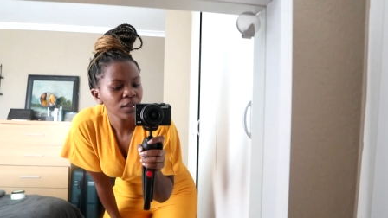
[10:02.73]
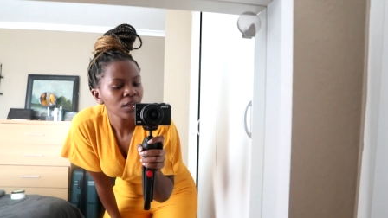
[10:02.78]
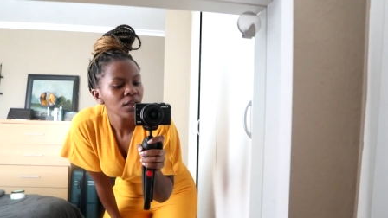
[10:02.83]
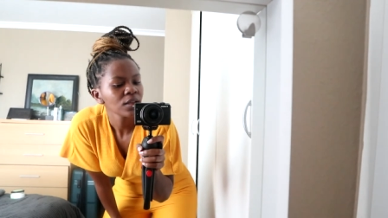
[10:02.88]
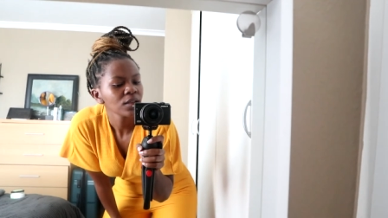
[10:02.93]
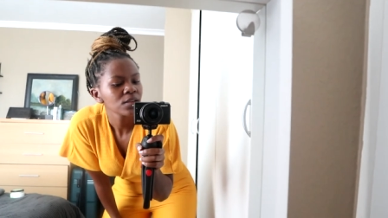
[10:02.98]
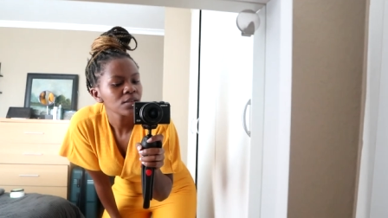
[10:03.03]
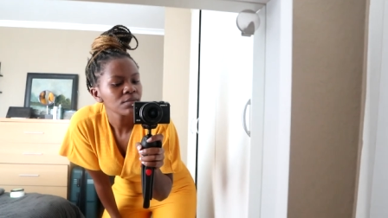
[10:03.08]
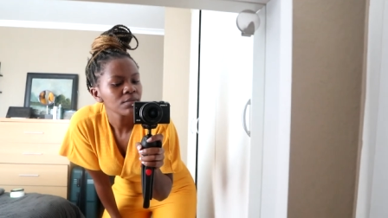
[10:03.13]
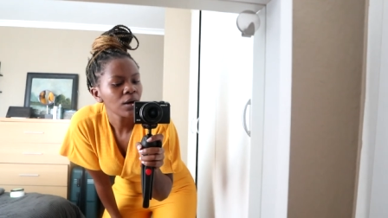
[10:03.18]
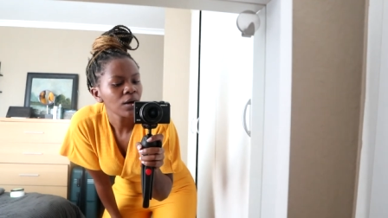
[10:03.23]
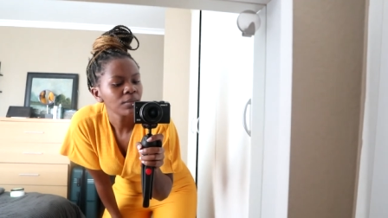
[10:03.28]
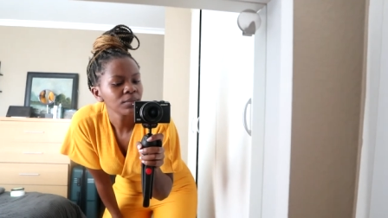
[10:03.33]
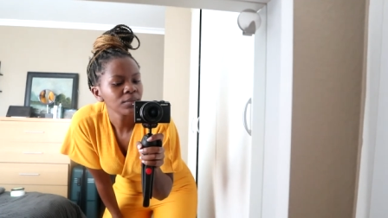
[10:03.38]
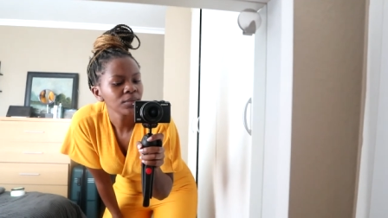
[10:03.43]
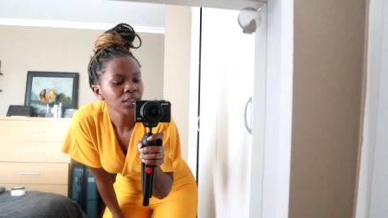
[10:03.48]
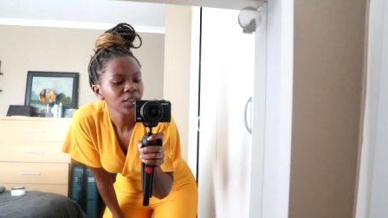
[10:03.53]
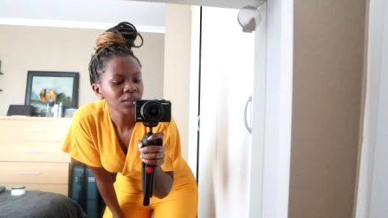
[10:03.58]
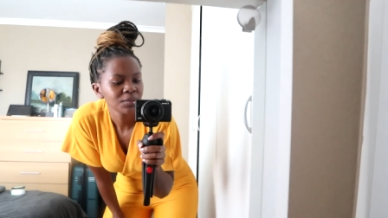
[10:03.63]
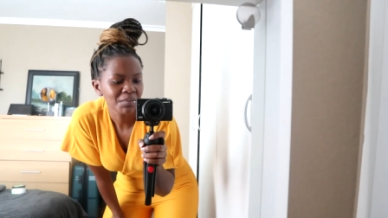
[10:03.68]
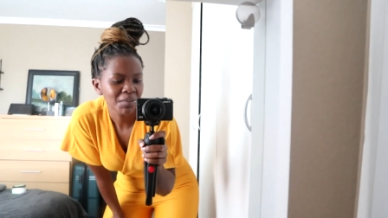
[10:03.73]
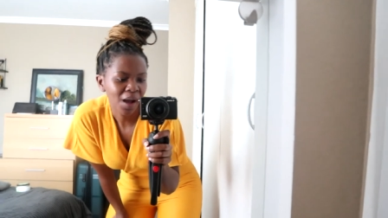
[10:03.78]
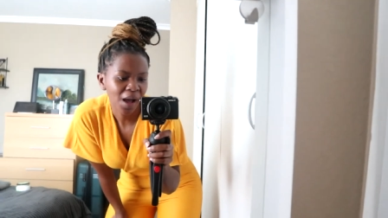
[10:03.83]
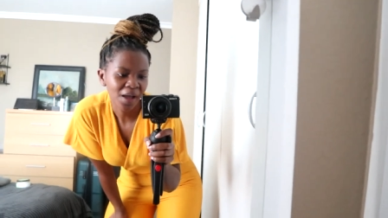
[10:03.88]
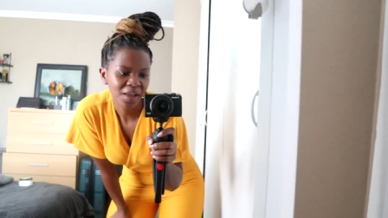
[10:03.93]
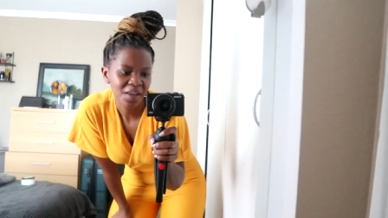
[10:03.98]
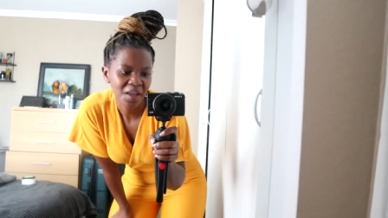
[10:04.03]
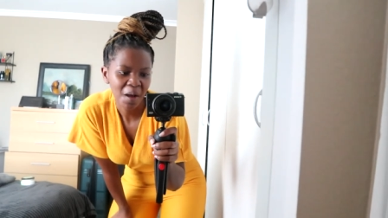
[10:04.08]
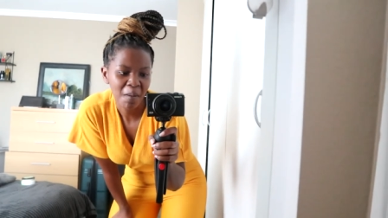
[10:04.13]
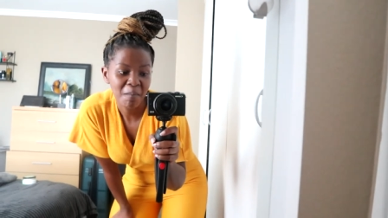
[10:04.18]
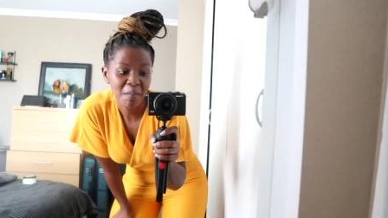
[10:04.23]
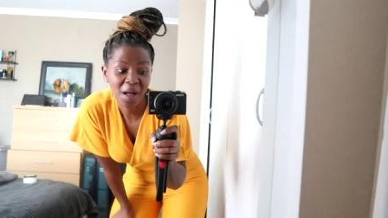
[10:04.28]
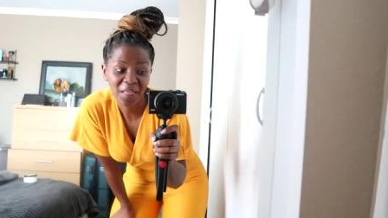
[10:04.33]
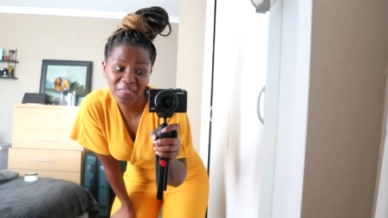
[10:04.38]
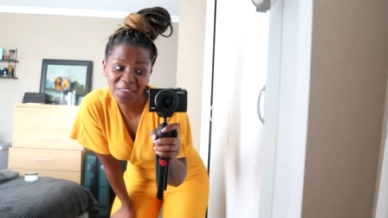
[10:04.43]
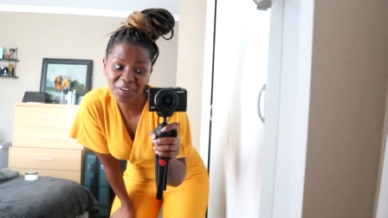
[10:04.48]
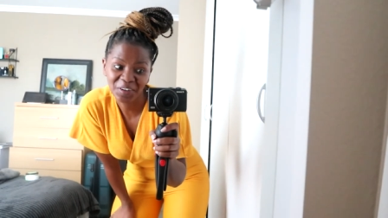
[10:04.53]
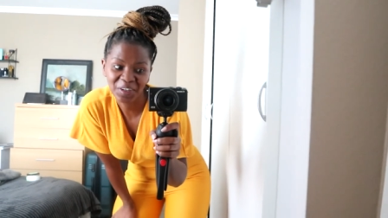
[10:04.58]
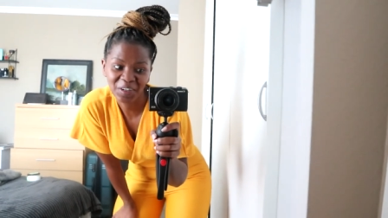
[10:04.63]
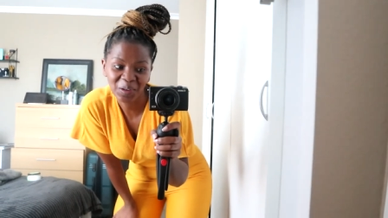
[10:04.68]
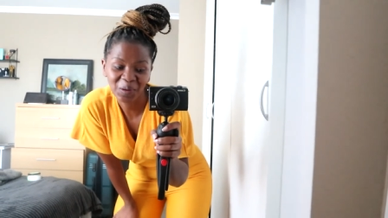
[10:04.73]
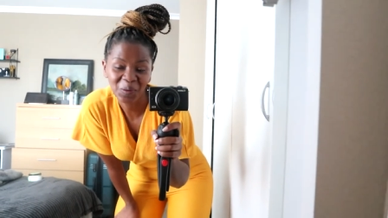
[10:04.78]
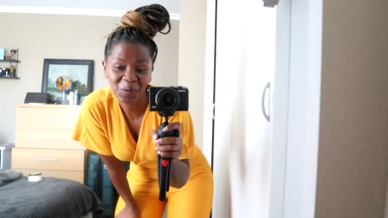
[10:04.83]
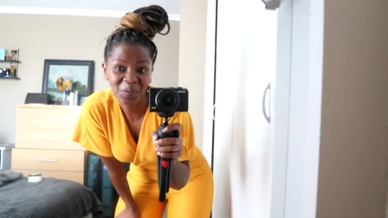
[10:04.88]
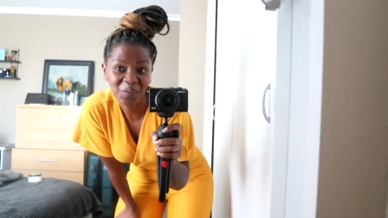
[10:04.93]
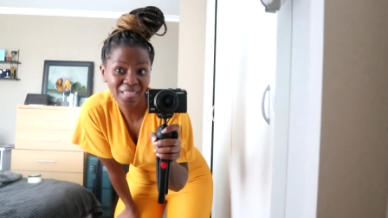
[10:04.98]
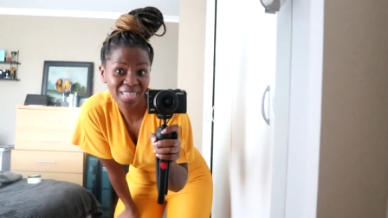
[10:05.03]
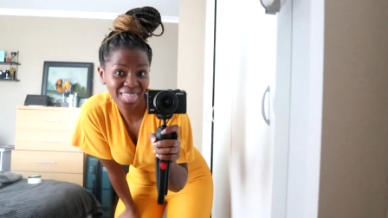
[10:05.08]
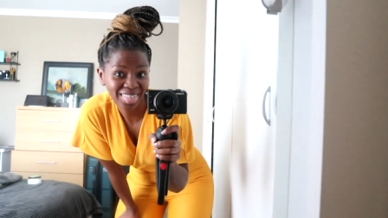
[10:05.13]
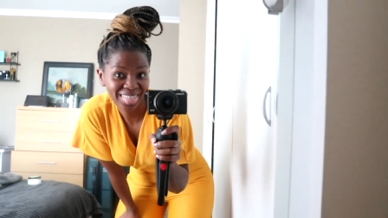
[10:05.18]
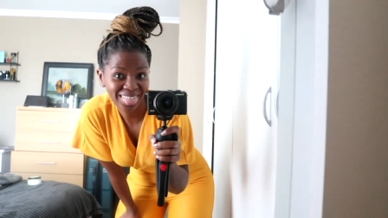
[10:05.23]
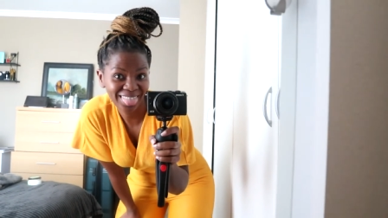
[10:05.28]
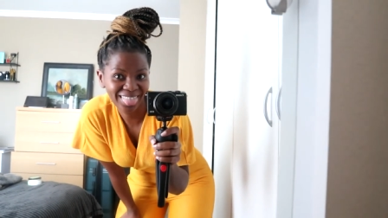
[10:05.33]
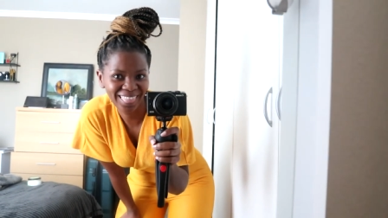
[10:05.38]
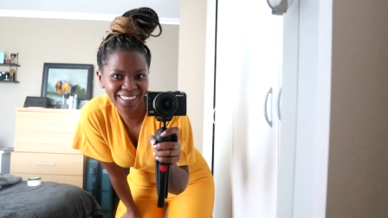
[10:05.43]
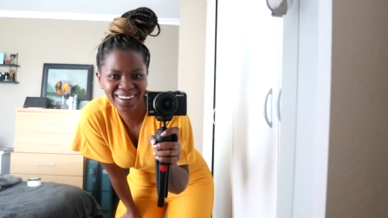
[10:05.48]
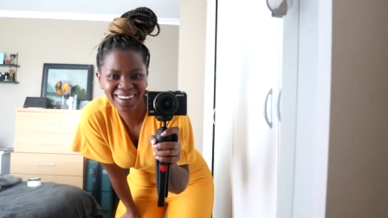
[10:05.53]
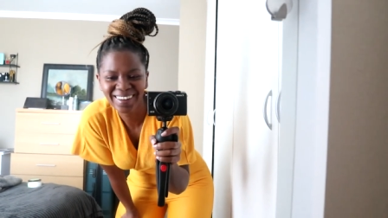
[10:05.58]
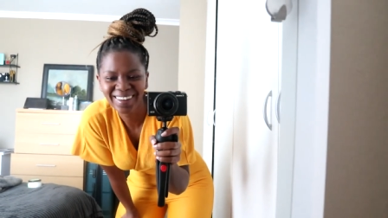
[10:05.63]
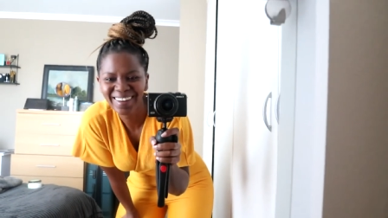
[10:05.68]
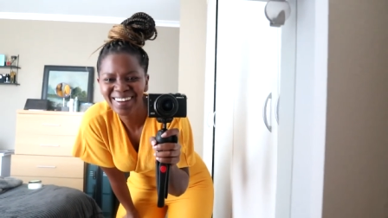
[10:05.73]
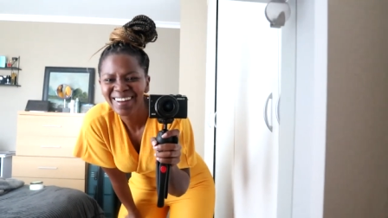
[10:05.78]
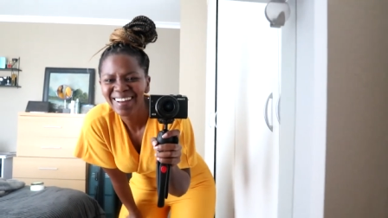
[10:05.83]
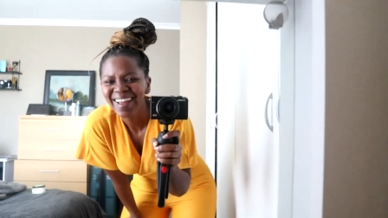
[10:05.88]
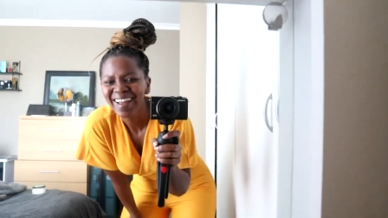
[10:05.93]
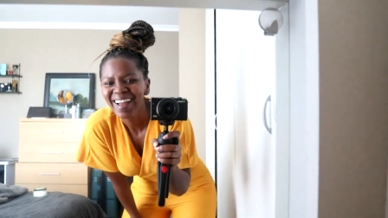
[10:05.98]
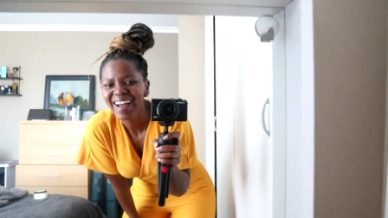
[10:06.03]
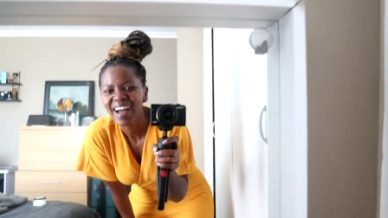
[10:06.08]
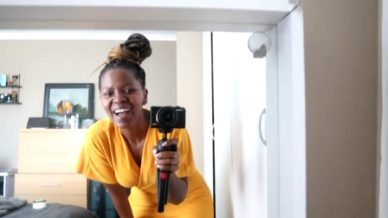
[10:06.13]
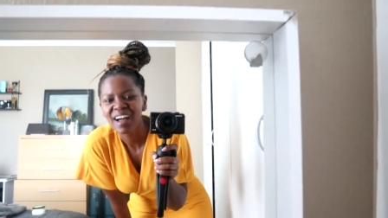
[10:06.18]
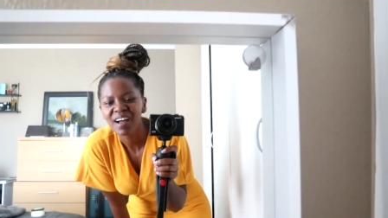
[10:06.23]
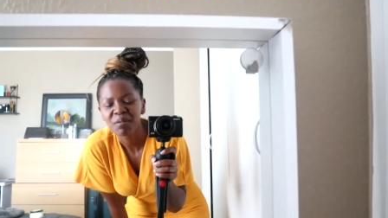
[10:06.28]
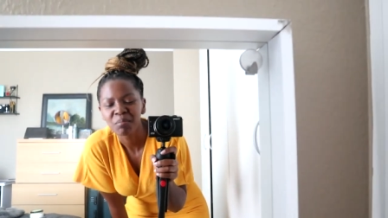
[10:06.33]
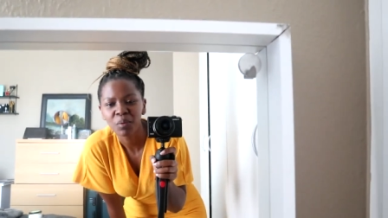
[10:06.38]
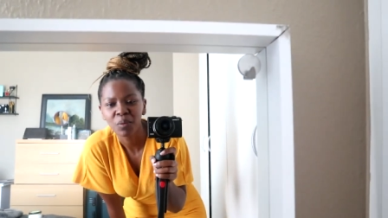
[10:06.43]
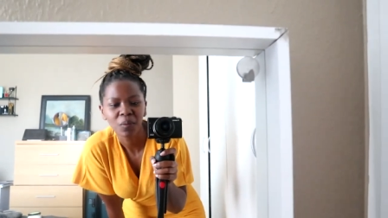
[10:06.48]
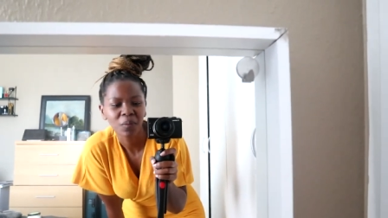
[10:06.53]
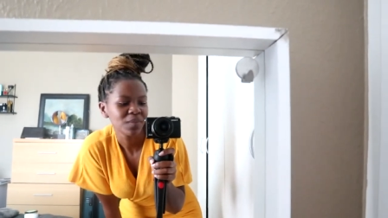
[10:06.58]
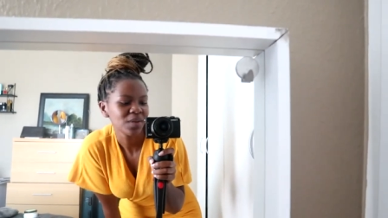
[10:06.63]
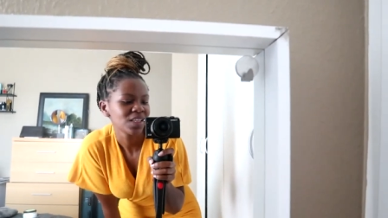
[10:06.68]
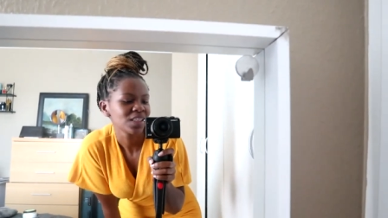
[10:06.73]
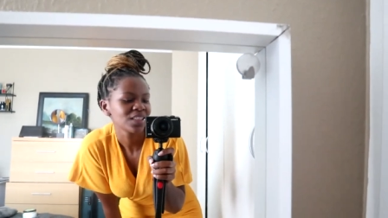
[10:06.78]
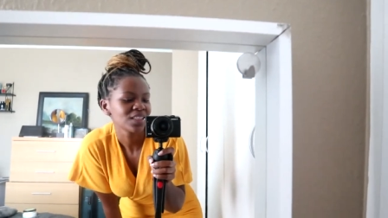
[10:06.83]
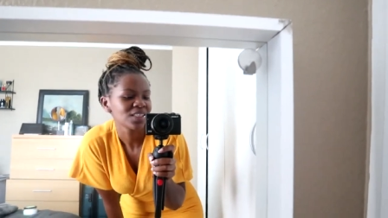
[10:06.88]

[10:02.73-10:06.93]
Keegan's mum, my mother-in-law, uh, bought me